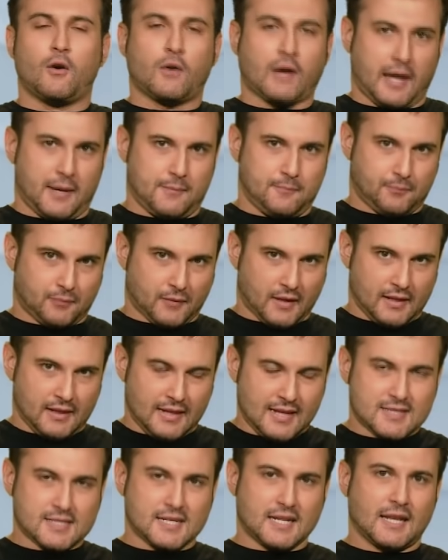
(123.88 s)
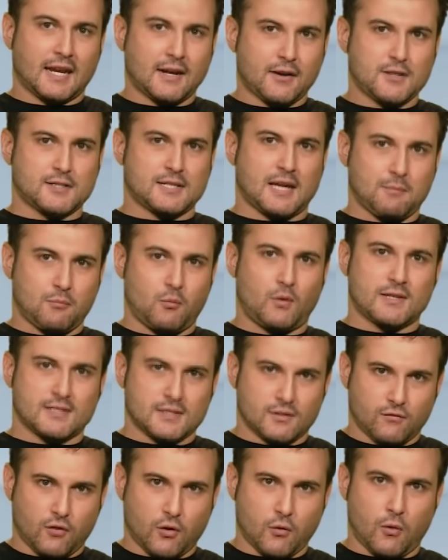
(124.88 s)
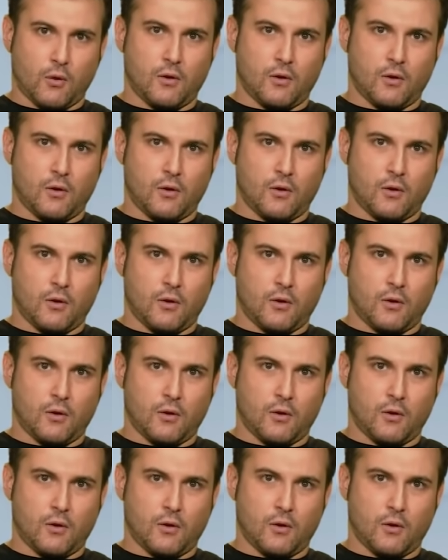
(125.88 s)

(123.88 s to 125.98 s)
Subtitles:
Okay, let's clear this up once and for